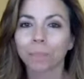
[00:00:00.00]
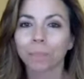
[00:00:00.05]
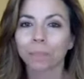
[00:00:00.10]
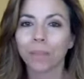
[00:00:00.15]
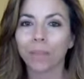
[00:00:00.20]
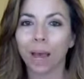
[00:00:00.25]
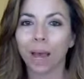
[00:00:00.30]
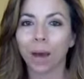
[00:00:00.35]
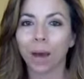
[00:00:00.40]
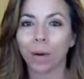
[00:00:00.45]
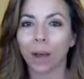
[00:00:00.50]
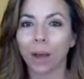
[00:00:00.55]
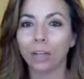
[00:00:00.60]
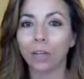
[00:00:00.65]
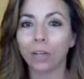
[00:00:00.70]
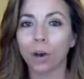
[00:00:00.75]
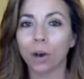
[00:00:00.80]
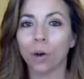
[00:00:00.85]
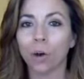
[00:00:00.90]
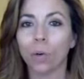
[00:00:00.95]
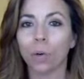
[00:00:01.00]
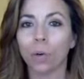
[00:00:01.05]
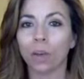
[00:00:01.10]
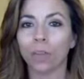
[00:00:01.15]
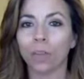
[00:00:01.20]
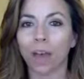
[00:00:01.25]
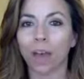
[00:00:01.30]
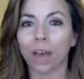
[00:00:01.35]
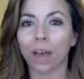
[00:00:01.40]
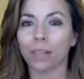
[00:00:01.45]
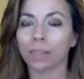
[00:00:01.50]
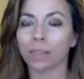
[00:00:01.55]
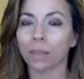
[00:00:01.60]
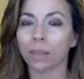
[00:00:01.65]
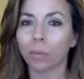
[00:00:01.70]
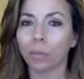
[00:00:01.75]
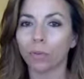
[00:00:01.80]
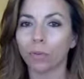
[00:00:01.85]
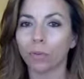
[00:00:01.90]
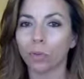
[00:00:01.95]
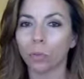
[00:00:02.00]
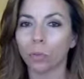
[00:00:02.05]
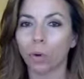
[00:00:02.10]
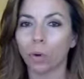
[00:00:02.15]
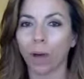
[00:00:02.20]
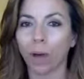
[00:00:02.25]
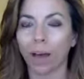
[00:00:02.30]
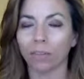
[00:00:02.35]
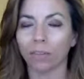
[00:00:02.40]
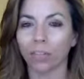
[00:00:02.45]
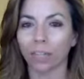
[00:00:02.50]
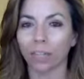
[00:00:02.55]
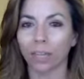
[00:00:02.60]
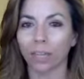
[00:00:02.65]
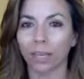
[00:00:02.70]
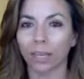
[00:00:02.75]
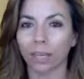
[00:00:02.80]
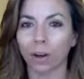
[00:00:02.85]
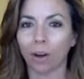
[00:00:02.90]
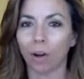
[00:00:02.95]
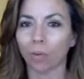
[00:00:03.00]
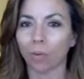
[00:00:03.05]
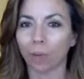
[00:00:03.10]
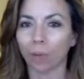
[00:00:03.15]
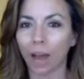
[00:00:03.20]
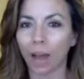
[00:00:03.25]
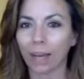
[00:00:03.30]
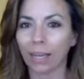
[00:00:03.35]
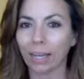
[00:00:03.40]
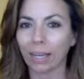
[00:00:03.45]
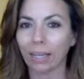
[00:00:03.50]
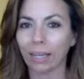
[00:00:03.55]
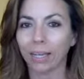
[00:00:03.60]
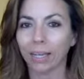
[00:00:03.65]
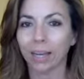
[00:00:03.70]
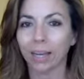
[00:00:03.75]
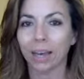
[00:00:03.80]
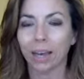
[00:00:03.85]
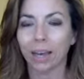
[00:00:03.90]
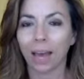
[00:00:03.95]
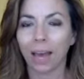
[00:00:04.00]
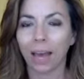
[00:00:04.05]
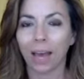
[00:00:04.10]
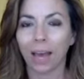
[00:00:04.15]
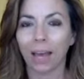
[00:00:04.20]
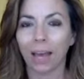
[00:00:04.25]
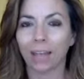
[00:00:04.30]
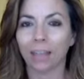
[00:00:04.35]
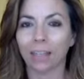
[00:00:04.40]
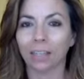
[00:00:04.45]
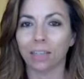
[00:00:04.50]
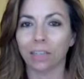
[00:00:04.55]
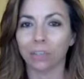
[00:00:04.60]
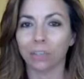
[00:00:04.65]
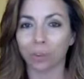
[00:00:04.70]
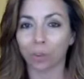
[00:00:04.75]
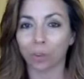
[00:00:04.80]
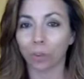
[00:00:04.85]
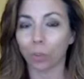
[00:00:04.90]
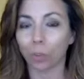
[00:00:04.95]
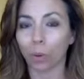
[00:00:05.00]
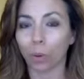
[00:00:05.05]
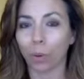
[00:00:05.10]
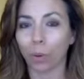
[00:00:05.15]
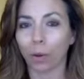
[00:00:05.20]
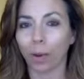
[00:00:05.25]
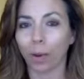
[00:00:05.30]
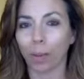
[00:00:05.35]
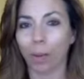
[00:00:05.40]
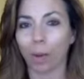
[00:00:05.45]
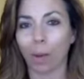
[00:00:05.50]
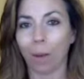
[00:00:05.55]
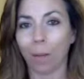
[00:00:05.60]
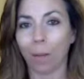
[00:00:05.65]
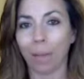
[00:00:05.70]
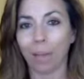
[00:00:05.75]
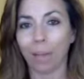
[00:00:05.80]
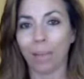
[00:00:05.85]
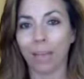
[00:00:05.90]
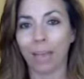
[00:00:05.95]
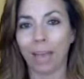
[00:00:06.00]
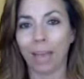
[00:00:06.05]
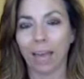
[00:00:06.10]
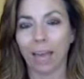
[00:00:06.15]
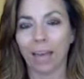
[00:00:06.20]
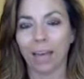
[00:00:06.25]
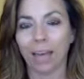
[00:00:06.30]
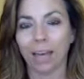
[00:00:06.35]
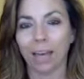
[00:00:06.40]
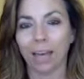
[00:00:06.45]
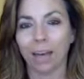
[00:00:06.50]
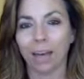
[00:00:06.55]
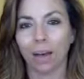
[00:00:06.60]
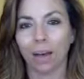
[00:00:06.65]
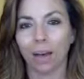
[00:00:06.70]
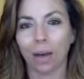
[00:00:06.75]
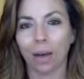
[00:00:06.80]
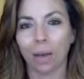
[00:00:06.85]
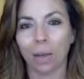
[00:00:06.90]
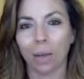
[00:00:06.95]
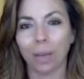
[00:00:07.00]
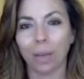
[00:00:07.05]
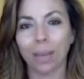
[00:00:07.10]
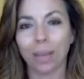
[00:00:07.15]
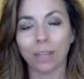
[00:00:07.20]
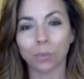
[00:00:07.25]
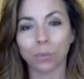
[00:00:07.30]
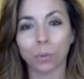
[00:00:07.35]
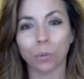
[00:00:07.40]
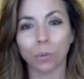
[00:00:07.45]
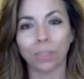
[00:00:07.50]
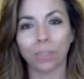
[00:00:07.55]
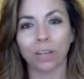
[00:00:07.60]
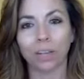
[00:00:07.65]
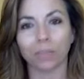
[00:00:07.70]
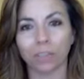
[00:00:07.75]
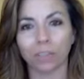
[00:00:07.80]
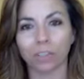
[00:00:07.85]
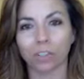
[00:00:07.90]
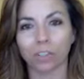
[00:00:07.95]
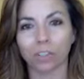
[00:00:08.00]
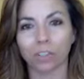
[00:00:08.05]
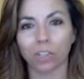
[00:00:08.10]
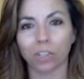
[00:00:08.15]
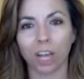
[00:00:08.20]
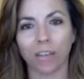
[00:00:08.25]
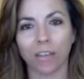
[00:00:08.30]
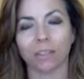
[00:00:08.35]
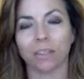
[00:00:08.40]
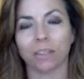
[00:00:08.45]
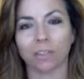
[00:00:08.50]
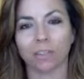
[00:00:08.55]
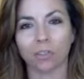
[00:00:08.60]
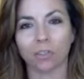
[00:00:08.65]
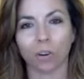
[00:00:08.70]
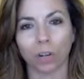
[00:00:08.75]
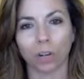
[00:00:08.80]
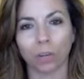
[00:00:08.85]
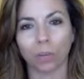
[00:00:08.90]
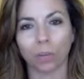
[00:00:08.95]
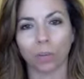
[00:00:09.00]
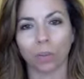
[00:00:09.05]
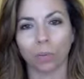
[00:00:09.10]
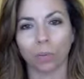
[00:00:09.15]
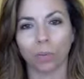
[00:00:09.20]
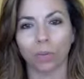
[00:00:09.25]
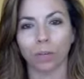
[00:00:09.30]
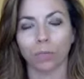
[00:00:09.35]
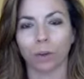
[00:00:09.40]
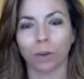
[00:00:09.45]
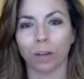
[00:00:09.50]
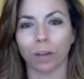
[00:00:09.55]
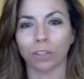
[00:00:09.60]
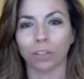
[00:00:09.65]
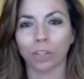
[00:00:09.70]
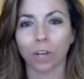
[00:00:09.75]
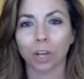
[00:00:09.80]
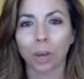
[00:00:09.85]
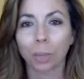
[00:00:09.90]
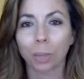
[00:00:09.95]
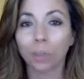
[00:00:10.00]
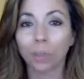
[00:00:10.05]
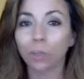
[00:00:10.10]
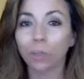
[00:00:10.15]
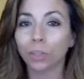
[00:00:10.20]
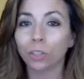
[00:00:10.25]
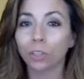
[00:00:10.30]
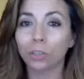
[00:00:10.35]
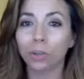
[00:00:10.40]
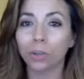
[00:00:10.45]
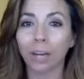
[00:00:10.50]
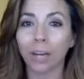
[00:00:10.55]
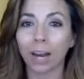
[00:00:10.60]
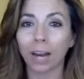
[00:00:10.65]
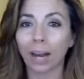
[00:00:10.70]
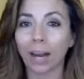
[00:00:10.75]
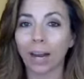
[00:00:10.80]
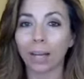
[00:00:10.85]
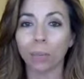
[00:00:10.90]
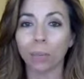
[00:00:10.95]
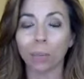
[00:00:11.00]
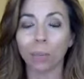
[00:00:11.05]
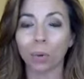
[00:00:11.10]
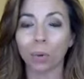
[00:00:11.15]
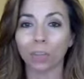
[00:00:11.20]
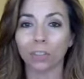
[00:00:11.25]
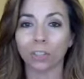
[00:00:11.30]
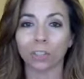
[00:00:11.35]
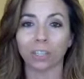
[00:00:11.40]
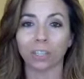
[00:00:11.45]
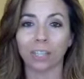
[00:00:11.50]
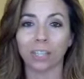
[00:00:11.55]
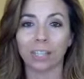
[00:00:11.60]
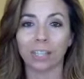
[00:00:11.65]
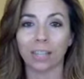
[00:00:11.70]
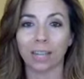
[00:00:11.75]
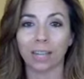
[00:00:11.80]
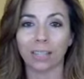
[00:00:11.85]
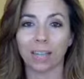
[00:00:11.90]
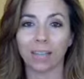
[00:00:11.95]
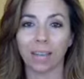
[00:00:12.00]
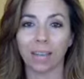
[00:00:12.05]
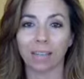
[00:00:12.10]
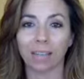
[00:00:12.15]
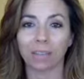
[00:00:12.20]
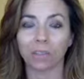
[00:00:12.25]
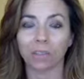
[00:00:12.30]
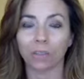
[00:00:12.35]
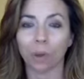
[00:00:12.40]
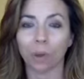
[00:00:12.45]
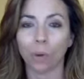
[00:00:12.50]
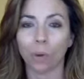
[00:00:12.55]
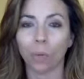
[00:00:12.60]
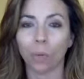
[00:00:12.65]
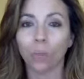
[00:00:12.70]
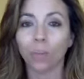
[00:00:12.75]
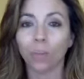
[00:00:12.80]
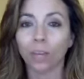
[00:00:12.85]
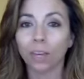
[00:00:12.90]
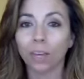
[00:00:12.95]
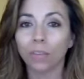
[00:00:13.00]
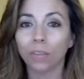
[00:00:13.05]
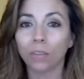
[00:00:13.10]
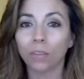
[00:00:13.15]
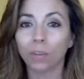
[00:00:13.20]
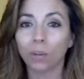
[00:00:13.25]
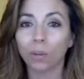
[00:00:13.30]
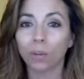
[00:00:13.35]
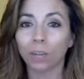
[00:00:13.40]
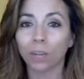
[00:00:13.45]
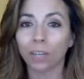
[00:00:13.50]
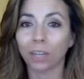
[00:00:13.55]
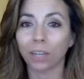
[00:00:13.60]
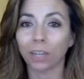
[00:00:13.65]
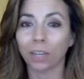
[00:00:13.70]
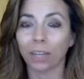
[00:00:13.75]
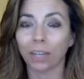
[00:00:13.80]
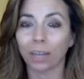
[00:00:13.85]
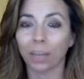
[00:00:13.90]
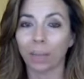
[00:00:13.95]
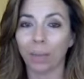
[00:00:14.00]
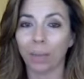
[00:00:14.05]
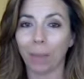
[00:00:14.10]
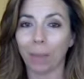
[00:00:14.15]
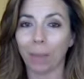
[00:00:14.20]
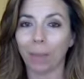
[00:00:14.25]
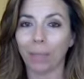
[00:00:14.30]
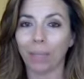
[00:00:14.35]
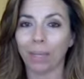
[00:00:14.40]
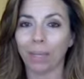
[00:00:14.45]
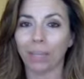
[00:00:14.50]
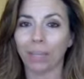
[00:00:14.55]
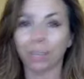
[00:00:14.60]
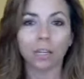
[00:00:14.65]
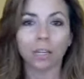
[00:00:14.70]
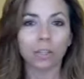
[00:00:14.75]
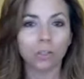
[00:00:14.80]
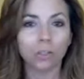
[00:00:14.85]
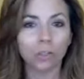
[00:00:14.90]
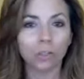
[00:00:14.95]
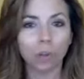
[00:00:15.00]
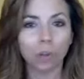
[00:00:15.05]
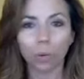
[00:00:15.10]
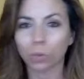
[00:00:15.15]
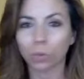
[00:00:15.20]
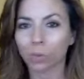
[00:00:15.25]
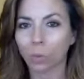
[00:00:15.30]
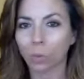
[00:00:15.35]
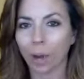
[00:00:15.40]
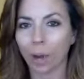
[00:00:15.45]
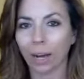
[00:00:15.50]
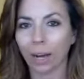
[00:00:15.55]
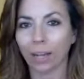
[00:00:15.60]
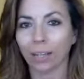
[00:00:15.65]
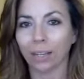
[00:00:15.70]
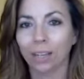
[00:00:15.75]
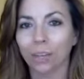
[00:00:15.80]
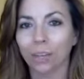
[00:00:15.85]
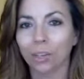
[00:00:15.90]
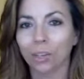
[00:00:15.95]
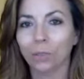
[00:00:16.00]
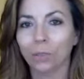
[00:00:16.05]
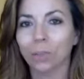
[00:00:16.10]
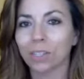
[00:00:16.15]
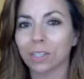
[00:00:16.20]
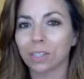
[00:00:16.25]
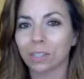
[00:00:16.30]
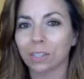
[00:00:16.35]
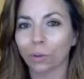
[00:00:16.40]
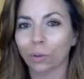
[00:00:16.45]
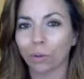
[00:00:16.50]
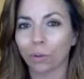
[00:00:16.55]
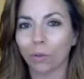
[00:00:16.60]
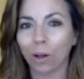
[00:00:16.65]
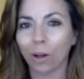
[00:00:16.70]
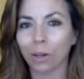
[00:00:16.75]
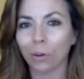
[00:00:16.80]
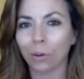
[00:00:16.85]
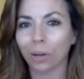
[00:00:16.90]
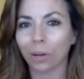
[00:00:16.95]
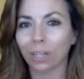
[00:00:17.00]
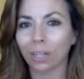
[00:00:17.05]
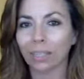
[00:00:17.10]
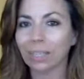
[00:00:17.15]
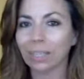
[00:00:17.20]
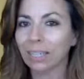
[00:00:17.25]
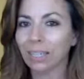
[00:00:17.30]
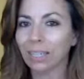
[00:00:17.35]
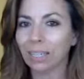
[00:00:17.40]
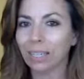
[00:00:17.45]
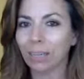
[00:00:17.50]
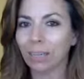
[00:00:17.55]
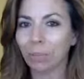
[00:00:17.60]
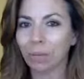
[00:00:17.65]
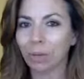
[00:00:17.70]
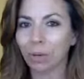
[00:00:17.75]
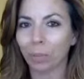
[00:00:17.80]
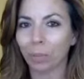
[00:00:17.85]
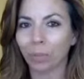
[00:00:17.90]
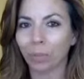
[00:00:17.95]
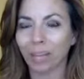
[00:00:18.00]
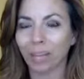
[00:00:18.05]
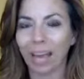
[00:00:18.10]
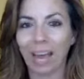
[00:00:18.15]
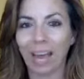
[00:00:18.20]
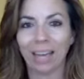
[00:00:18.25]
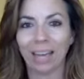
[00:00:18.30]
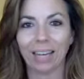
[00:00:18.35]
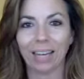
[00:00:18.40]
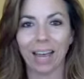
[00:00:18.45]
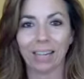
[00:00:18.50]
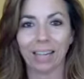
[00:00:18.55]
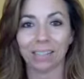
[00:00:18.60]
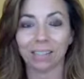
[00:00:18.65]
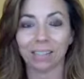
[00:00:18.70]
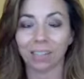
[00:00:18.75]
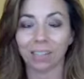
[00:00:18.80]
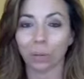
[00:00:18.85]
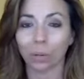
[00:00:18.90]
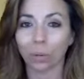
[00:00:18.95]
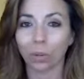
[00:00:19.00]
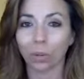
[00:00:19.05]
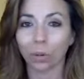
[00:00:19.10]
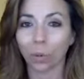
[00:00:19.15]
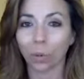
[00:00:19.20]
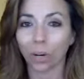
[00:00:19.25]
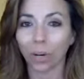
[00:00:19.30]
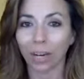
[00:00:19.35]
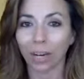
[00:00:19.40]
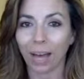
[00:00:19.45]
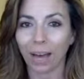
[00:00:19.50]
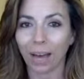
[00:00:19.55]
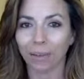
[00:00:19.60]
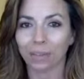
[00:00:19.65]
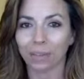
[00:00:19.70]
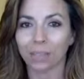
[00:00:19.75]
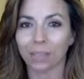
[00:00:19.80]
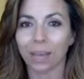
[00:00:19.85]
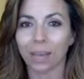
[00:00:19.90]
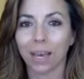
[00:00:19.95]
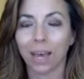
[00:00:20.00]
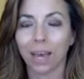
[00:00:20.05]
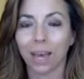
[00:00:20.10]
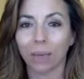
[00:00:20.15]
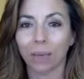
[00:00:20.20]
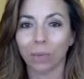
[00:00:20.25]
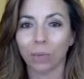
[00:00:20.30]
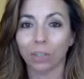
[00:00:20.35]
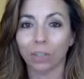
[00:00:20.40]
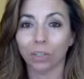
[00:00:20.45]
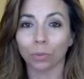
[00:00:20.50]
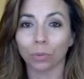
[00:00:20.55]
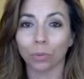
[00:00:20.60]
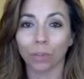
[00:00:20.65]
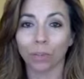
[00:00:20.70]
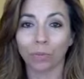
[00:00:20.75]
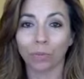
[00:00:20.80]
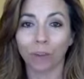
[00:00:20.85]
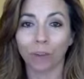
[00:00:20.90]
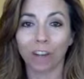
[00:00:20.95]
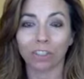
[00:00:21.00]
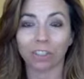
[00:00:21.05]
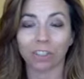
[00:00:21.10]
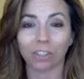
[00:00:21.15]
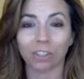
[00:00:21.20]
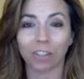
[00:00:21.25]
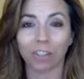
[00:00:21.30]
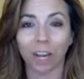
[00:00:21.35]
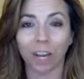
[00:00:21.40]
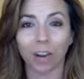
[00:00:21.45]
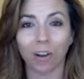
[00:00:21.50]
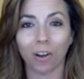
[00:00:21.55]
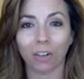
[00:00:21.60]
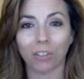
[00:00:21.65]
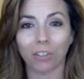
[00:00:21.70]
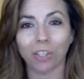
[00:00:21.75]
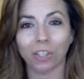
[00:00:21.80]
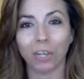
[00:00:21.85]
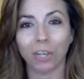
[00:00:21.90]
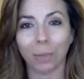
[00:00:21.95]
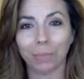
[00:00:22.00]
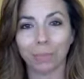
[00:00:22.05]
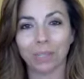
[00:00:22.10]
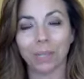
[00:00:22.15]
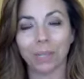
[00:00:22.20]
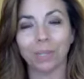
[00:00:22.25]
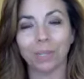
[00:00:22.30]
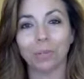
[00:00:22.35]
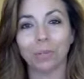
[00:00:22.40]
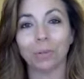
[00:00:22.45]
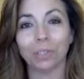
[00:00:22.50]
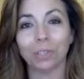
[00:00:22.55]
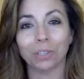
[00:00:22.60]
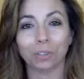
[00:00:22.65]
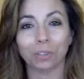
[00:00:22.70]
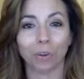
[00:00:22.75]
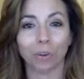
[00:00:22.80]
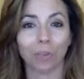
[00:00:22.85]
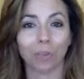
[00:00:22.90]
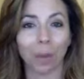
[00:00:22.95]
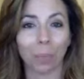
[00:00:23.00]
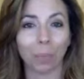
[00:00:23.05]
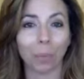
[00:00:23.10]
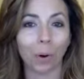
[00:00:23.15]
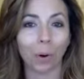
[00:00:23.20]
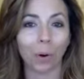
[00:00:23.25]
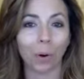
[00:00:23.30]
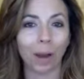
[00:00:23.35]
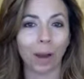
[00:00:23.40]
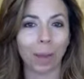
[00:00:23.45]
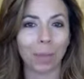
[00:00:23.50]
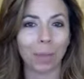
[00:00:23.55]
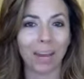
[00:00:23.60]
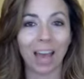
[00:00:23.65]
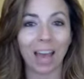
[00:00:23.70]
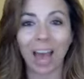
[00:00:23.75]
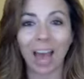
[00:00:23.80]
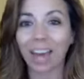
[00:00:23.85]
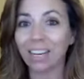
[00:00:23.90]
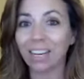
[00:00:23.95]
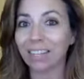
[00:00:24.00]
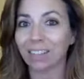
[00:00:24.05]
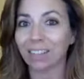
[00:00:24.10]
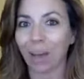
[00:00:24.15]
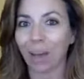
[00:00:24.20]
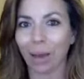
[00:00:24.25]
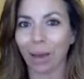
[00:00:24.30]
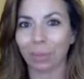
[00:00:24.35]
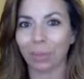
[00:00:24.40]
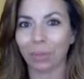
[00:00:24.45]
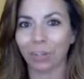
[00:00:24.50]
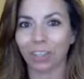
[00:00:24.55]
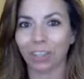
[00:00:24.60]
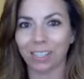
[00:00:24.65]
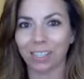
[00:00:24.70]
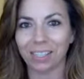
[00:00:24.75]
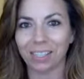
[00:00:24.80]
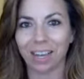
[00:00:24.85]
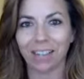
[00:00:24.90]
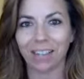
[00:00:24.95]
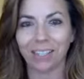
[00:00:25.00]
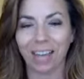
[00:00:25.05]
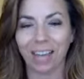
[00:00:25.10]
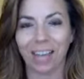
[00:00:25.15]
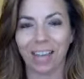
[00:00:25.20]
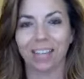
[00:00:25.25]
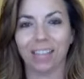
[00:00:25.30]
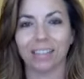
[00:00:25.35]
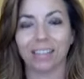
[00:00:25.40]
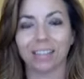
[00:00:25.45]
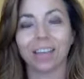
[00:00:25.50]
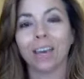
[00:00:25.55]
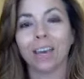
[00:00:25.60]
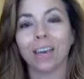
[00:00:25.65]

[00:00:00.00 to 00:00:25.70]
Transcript: Now, I know that some of you will have your kit already and can start the program on Monday, and that's what we definitely suggest is starting with the refresh, but you can do it at any point during the 10 days. So if you don't get your kit by Monday, don't sweat it. You can still follow our clean eating meal plan and stick with your workouts. And when your refresh and Shakeology comes in, you can start that program at any time during the 10 days.